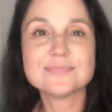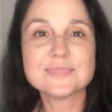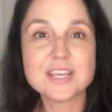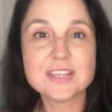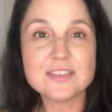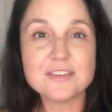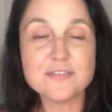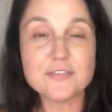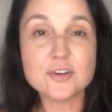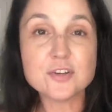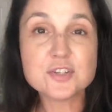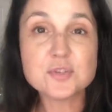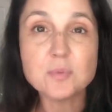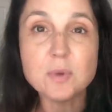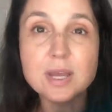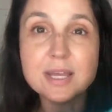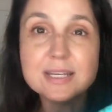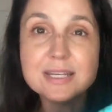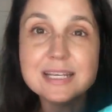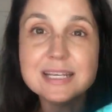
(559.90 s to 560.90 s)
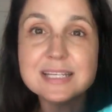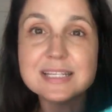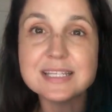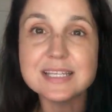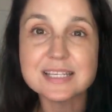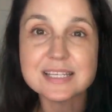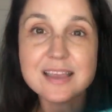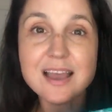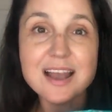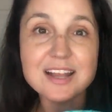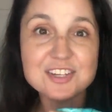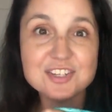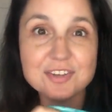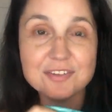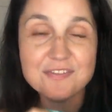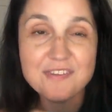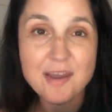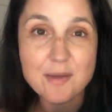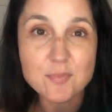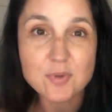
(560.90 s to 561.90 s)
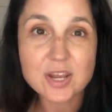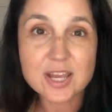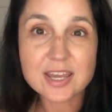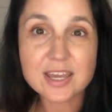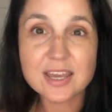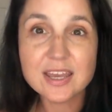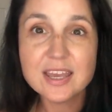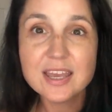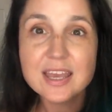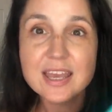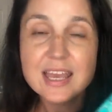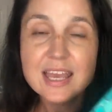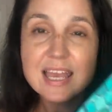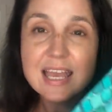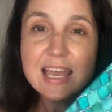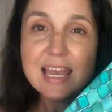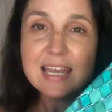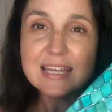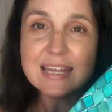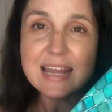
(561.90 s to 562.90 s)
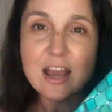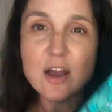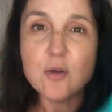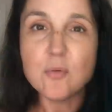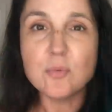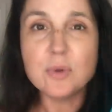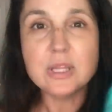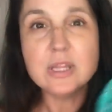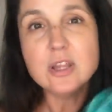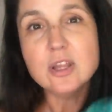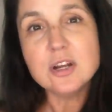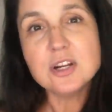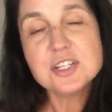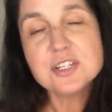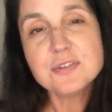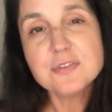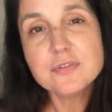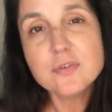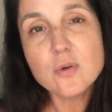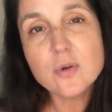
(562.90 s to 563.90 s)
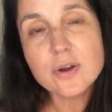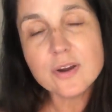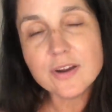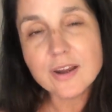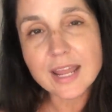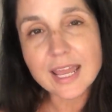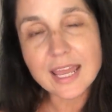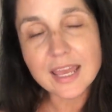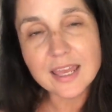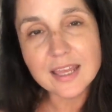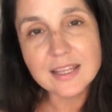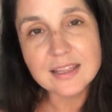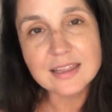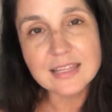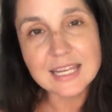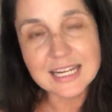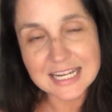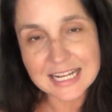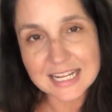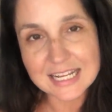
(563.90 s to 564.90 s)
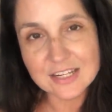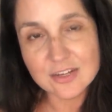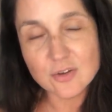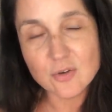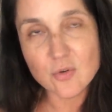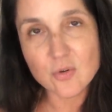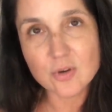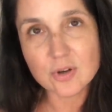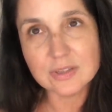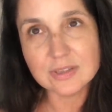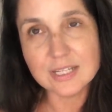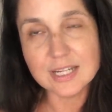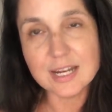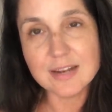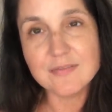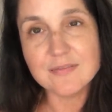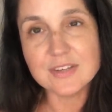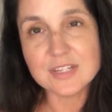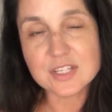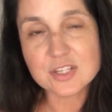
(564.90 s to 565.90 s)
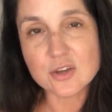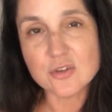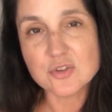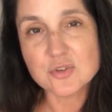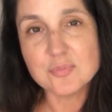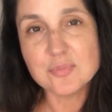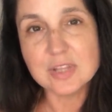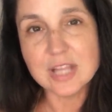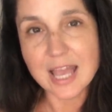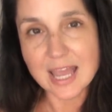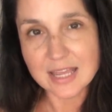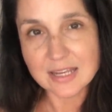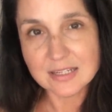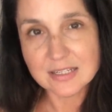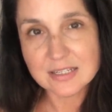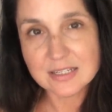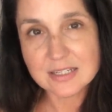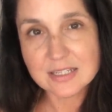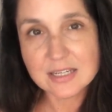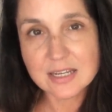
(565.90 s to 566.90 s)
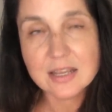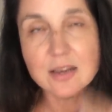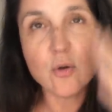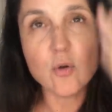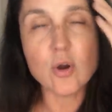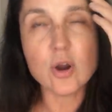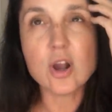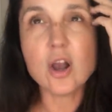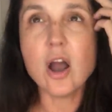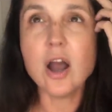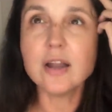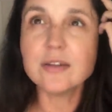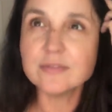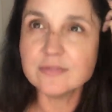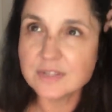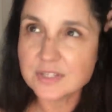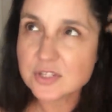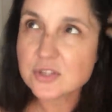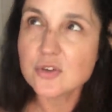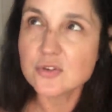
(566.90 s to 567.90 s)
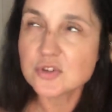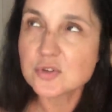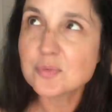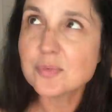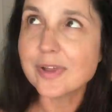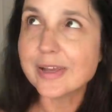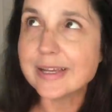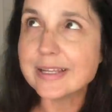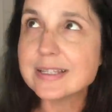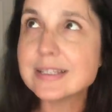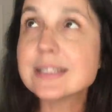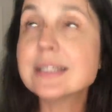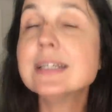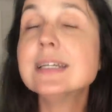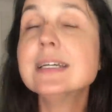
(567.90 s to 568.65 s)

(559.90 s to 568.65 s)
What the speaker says: The first one is this Katia fabric. Now we looked for a linen or linen viscose blend or cotton viscose blend,